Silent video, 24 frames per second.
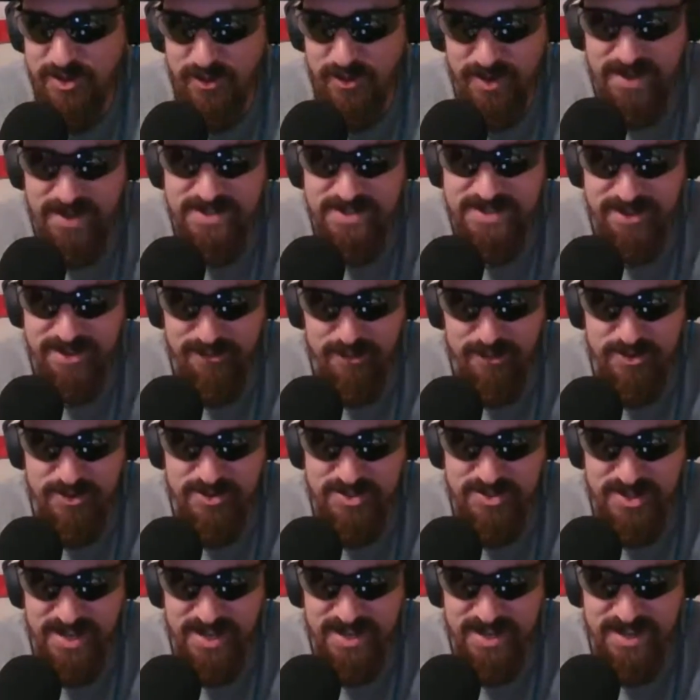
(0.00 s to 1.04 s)
crazy for a
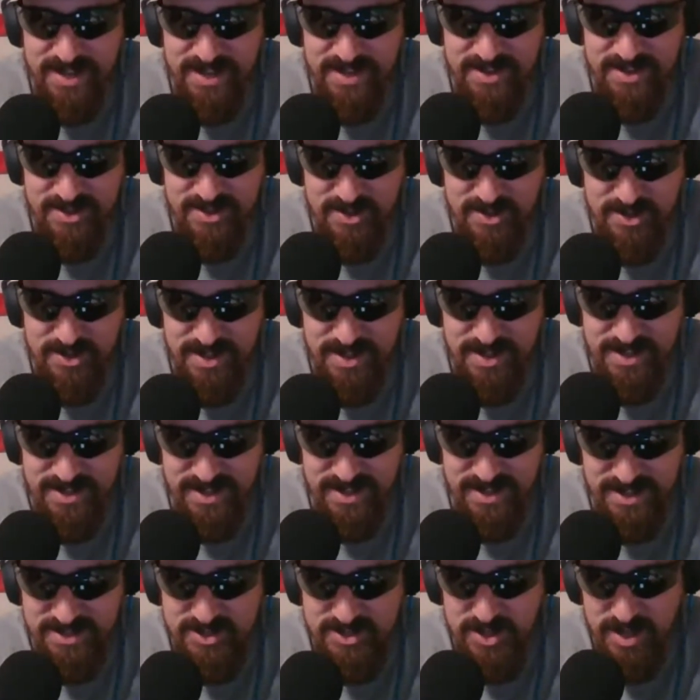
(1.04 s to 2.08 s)
second.
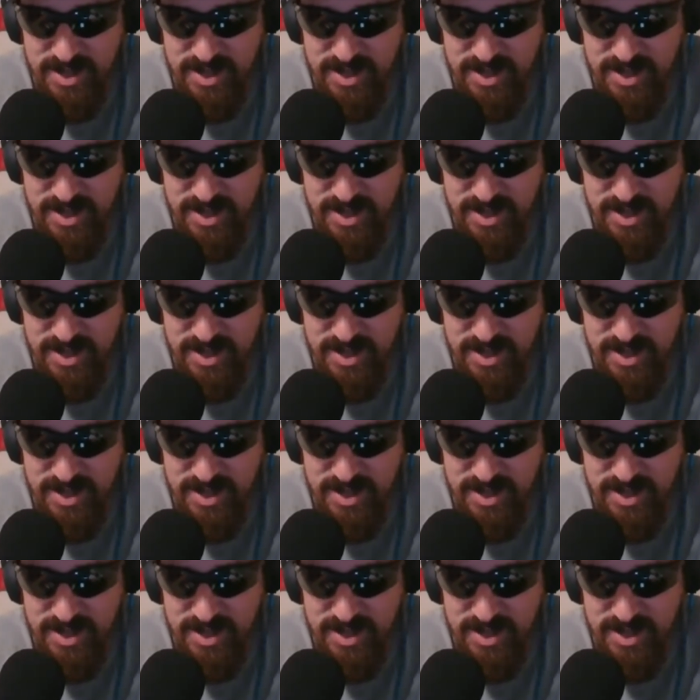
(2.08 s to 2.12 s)
It's